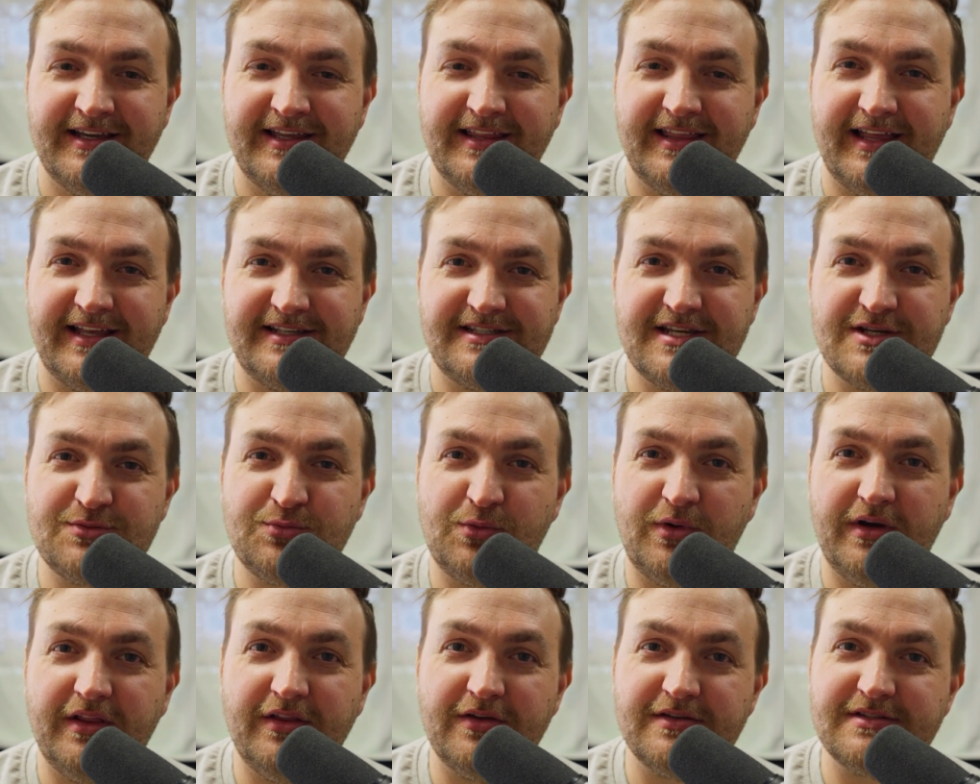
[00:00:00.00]
That's just
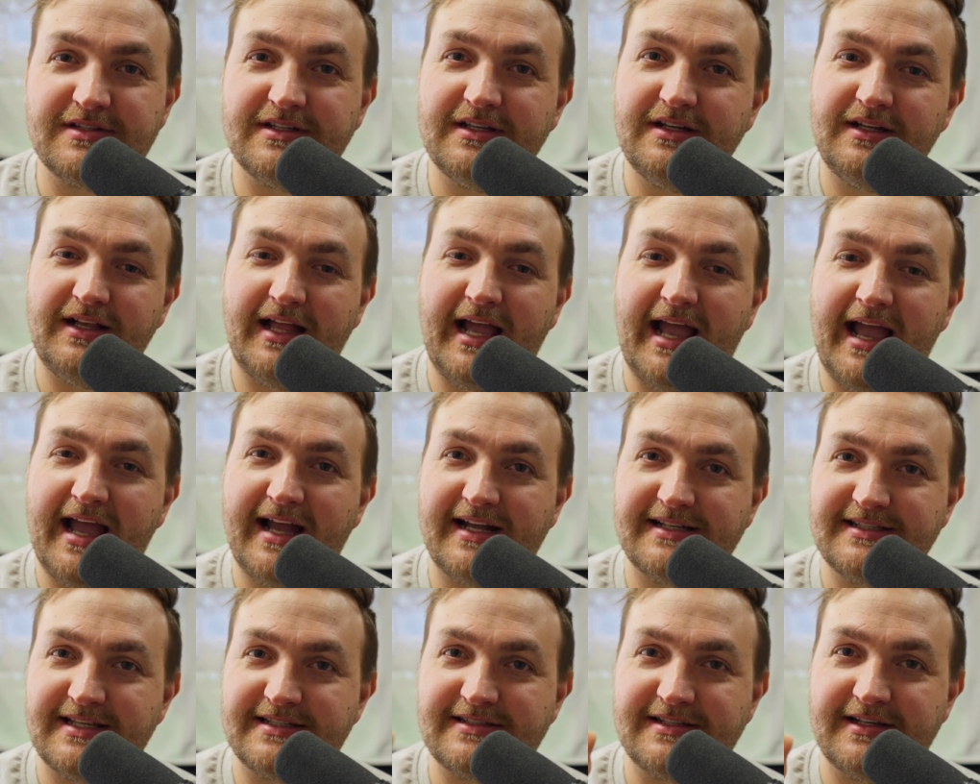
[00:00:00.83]
one of those little
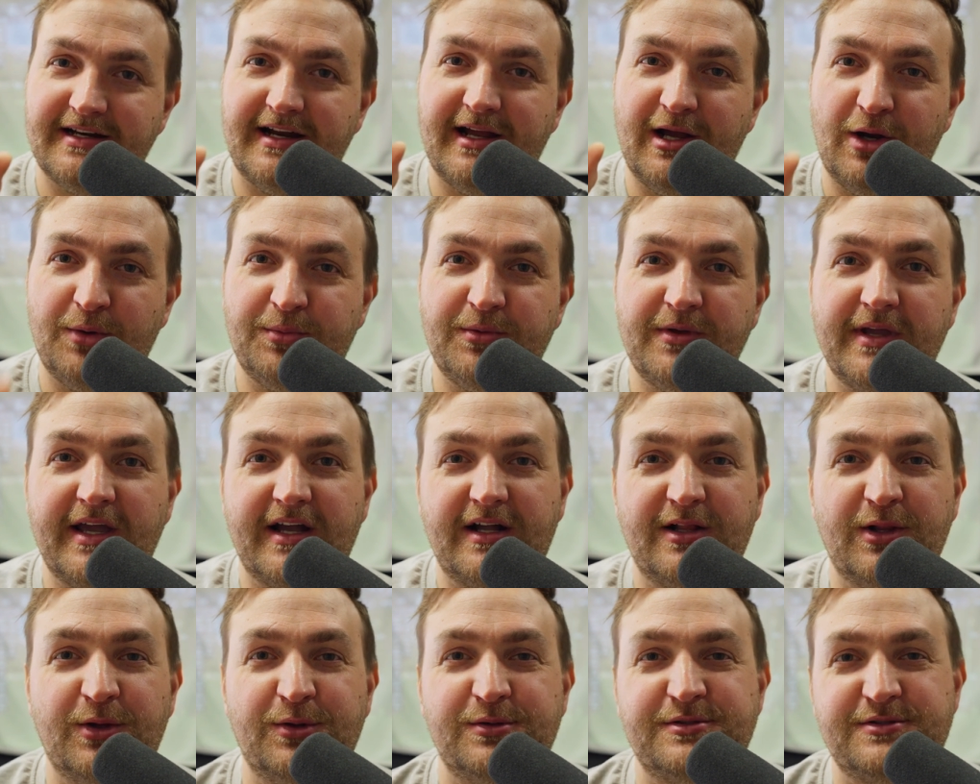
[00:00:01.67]
hacks that's going to help you get
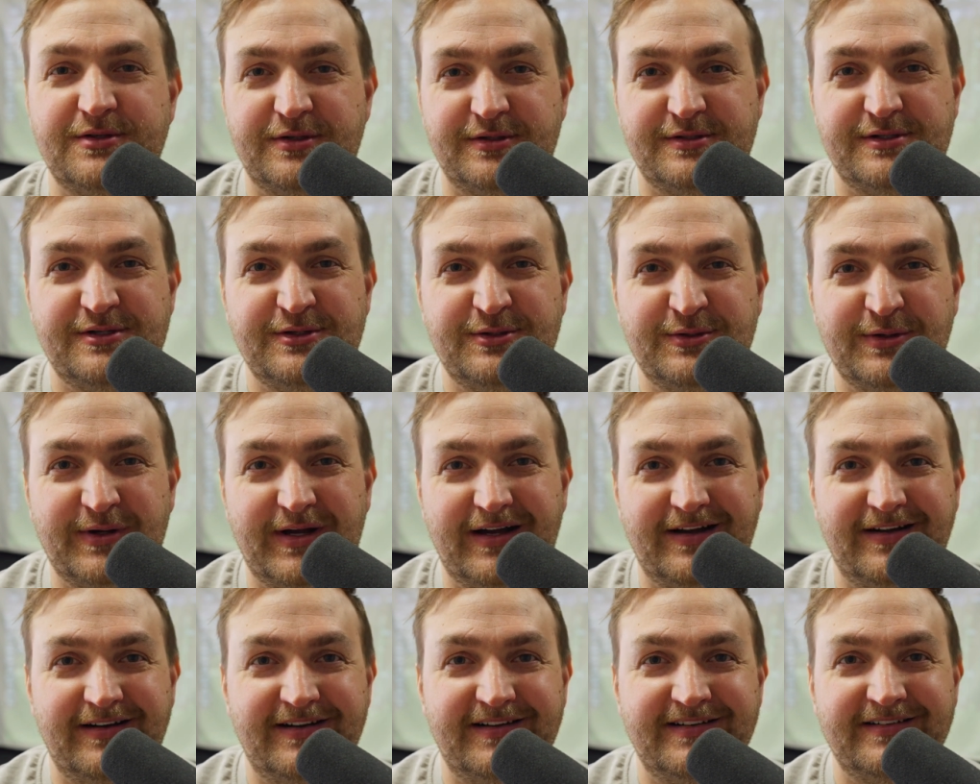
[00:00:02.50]
closer
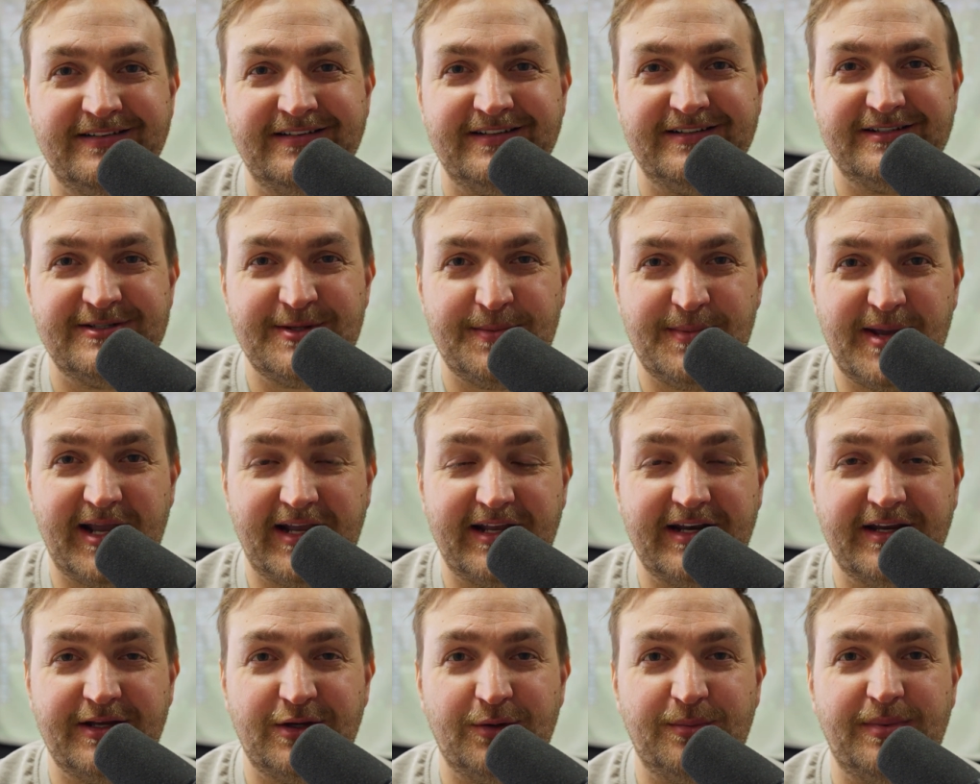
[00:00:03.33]
to
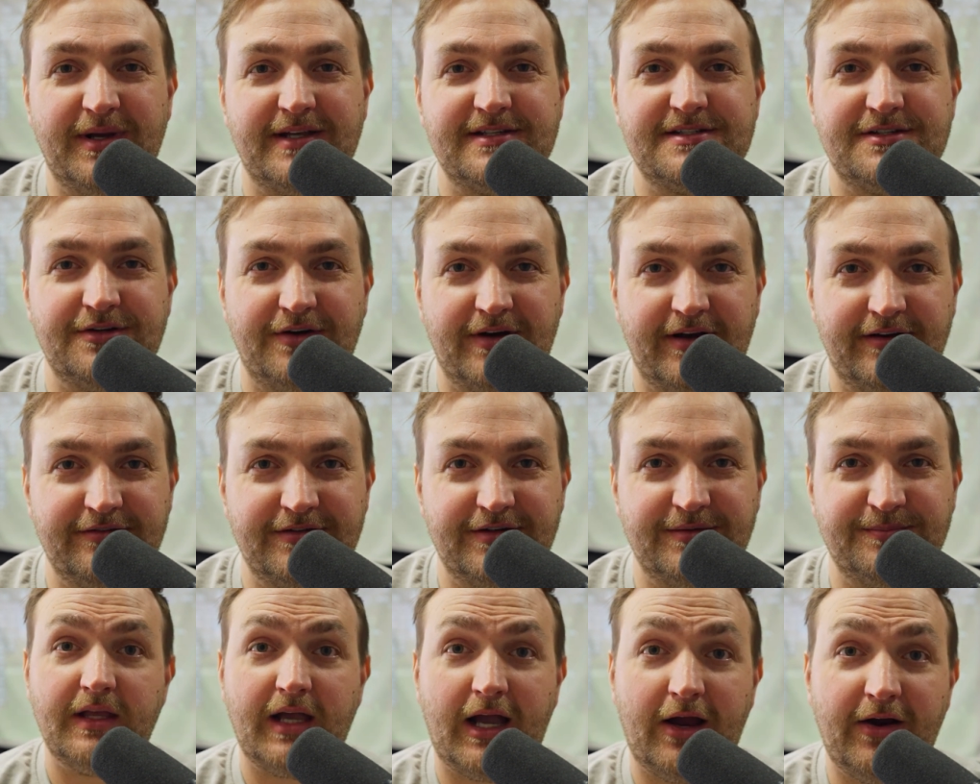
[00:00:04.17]
making it your best year
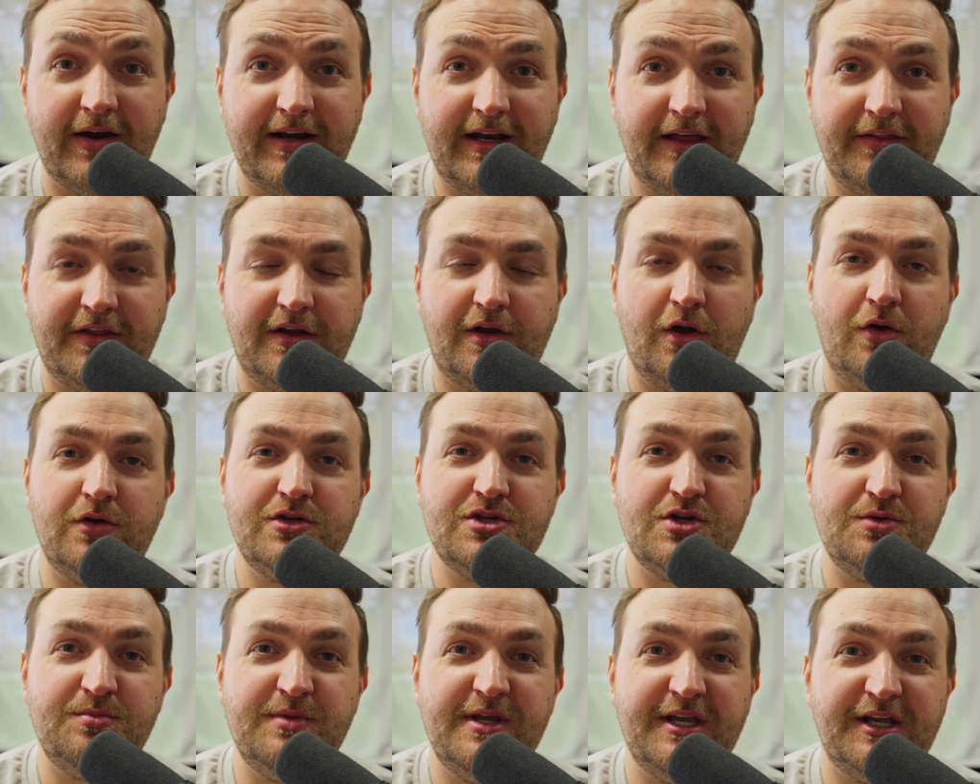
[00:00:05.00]
ever. All right, now the coach
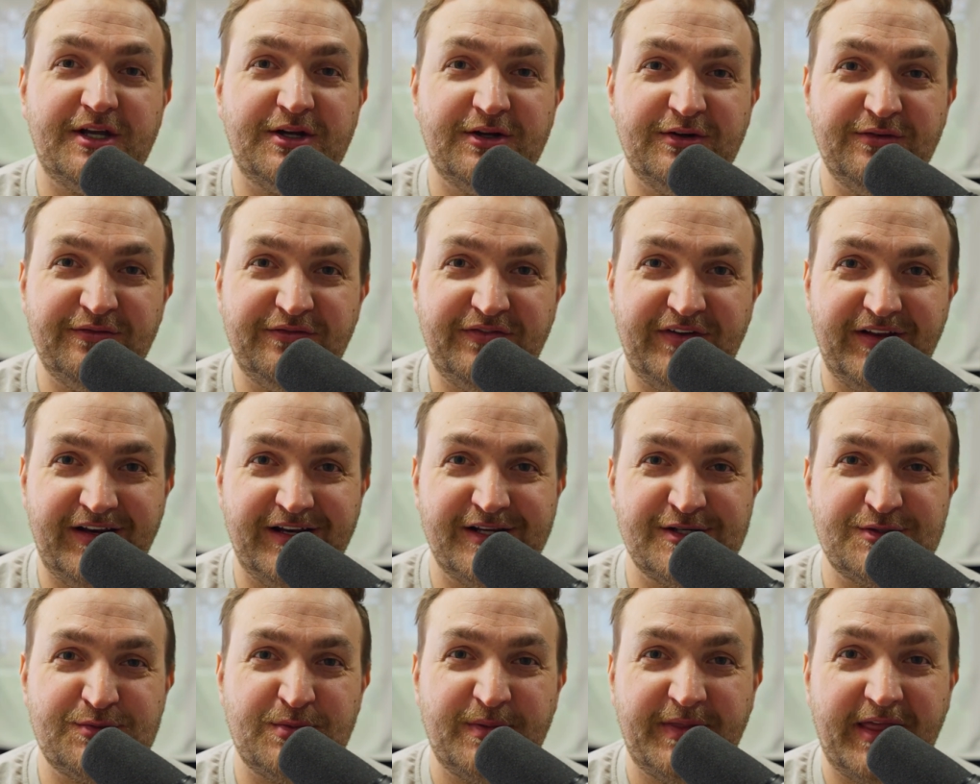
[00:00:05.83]
in me couldn't
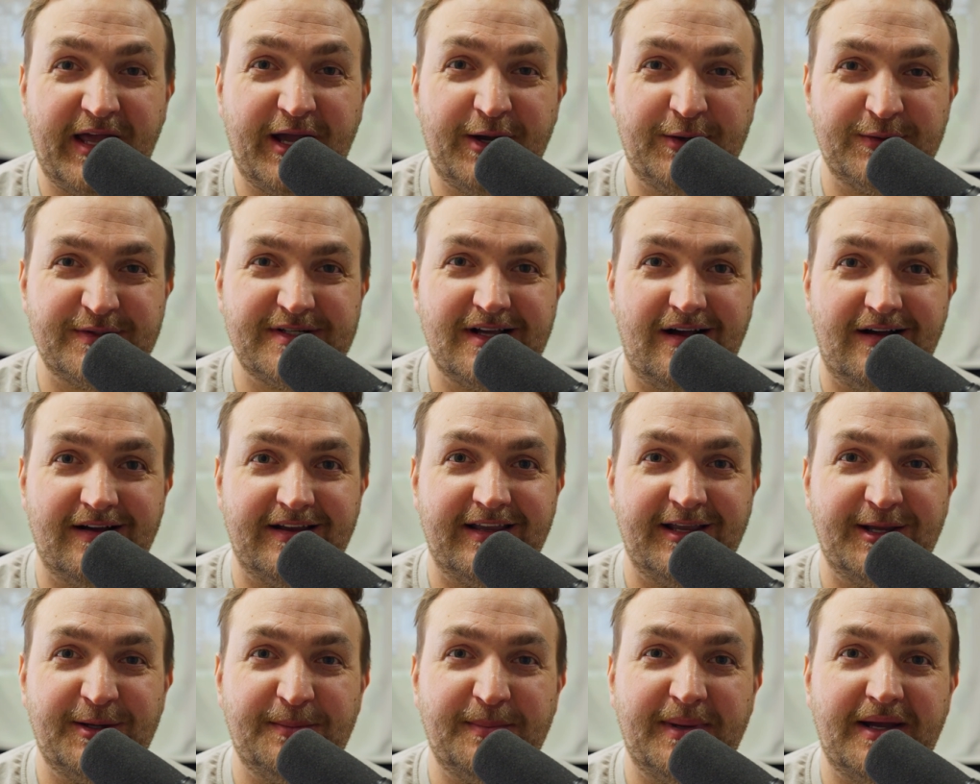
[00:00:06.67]
finish without
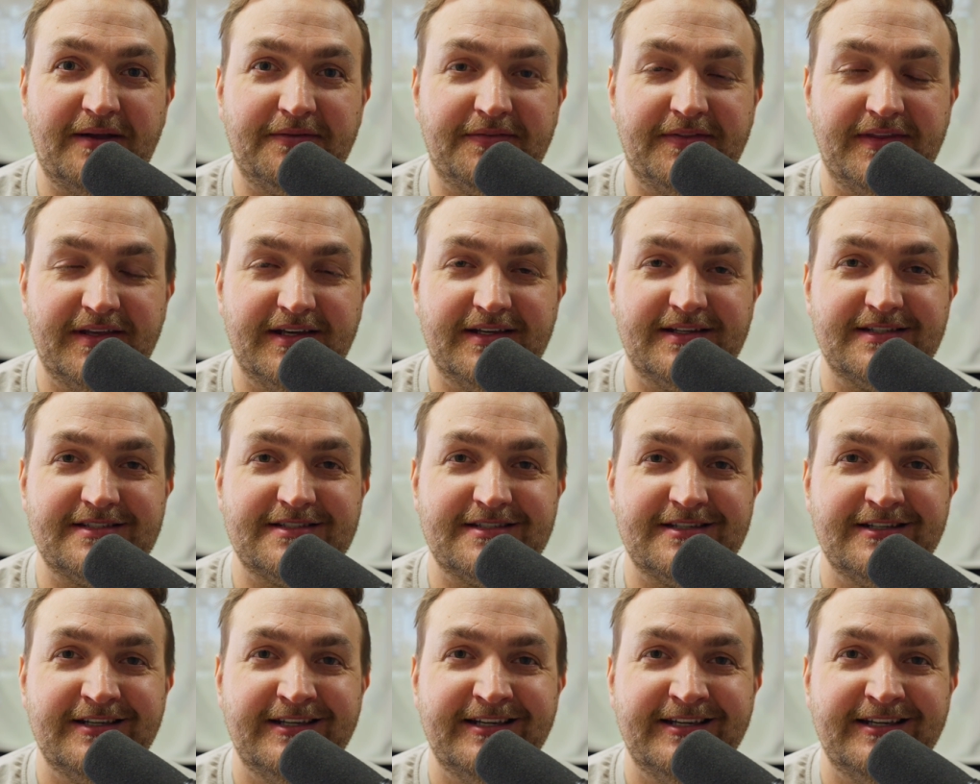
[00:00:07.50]
talking about this.